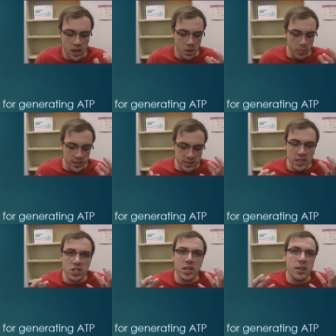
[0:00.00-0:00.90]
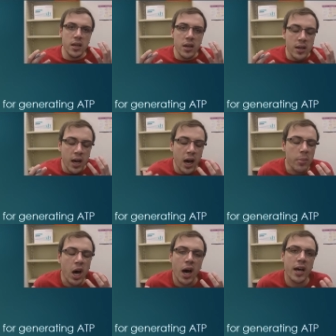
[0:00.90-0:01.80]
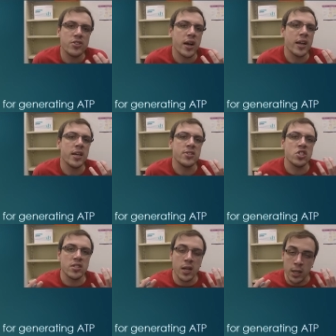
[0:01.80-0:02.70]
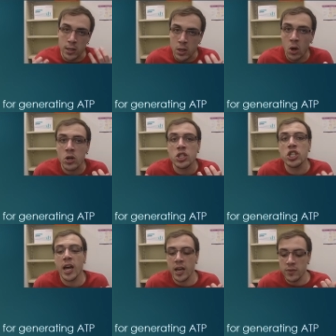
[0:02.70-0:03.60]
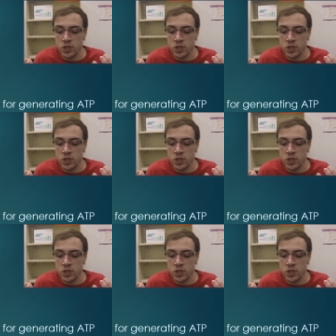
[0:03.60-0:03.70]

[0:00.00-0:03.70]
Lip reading: but essentially a carbohydrate is just a long chain of